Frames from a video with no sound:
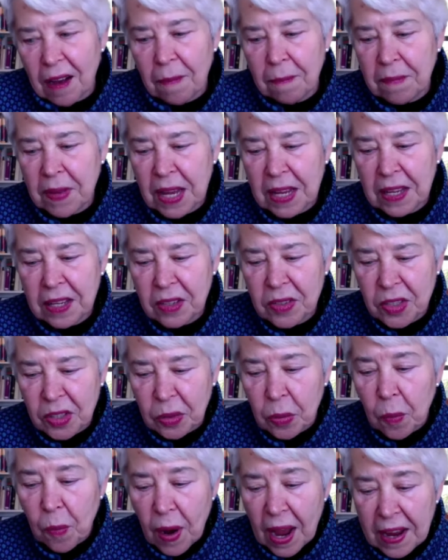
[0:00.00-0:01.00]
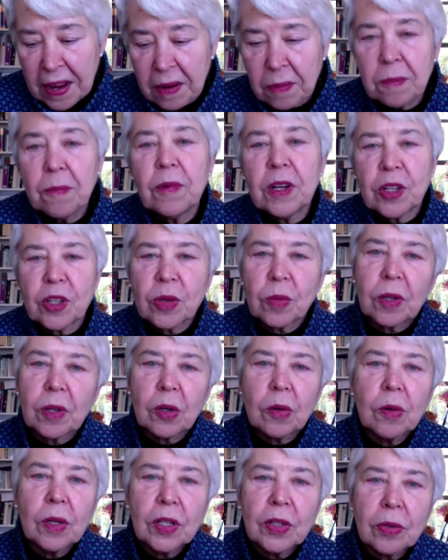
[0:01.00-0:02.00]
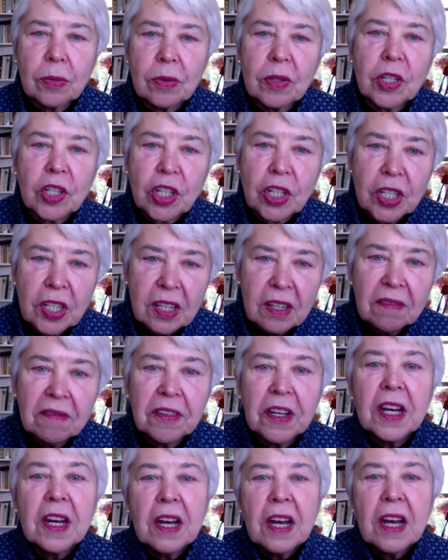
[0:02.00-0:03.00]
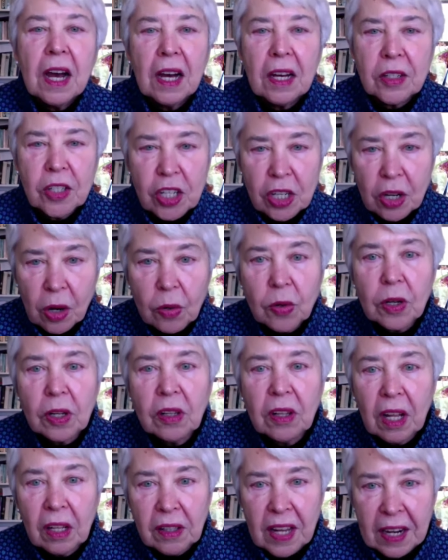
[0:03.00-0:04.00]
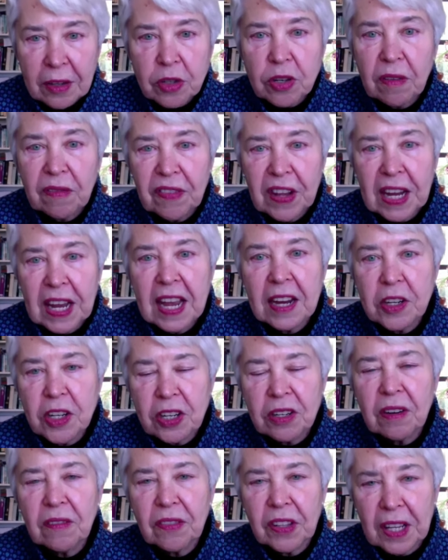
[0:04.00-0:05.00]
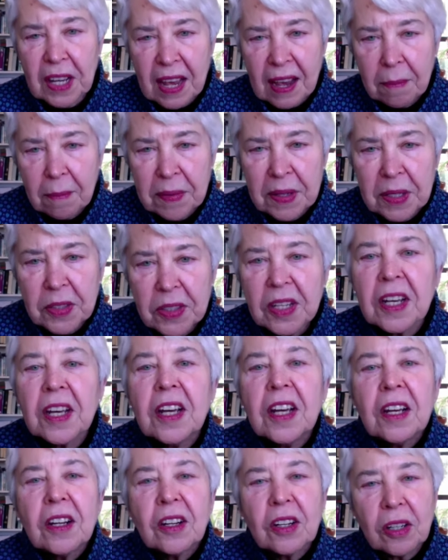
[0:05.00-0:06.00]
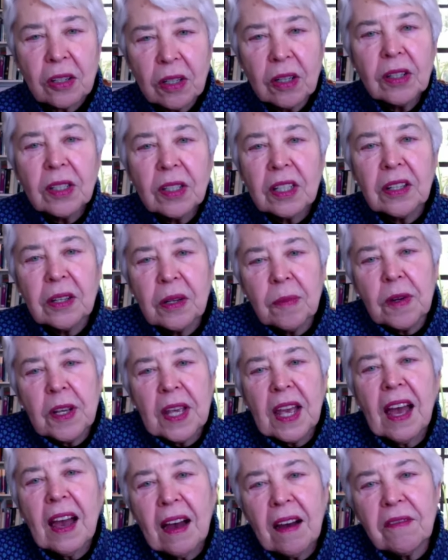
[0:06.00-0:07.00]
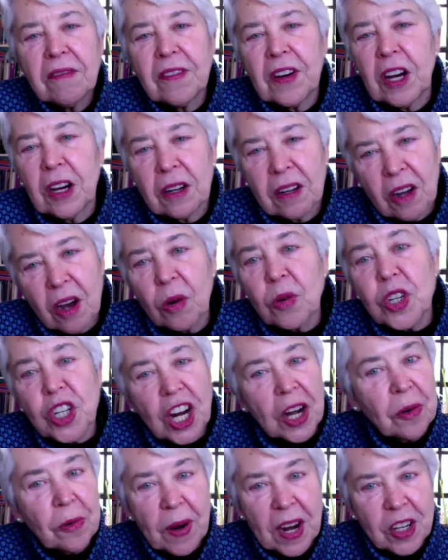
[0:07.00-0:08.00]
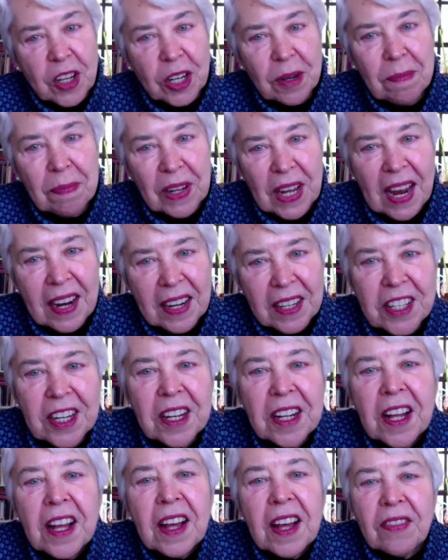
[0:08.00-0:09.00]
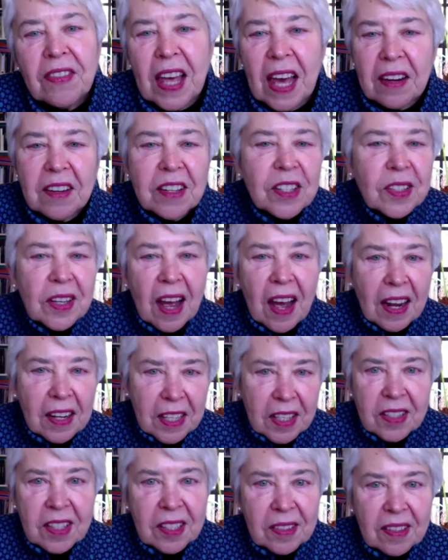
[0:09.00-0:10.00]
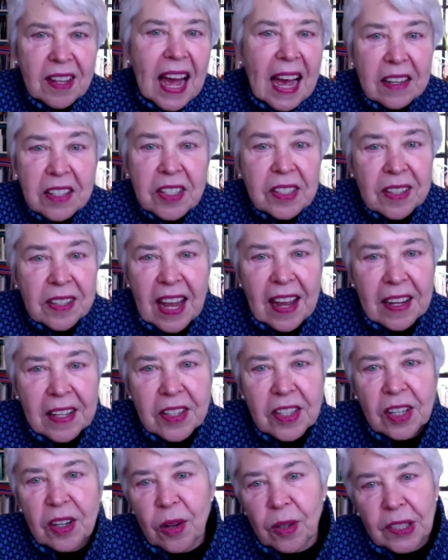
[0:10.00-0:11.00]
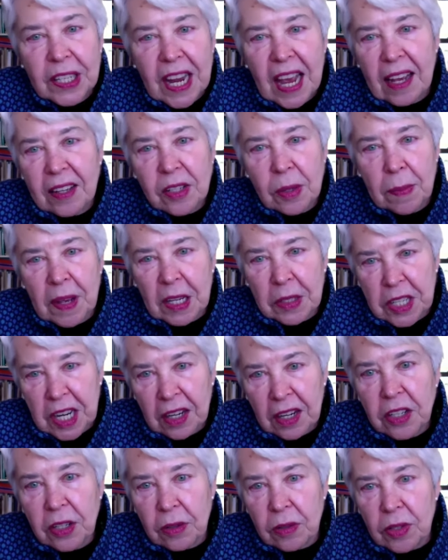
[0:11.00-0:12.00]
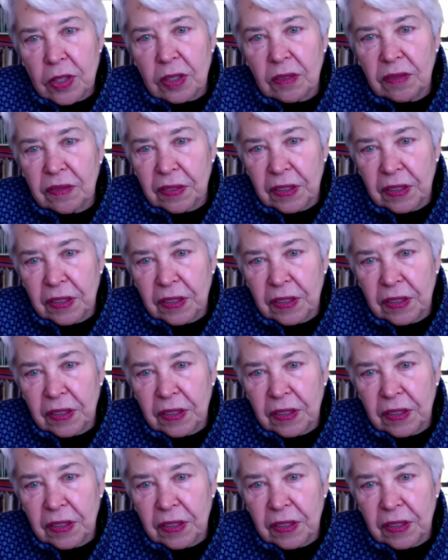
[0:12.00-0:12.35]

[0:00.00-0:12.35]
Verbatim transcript: um, is the way in which we're going to achieve a total electrification of the campus. Mm. Currently, we have a cogeneration plant that is on its last legs. It only has about 10 years of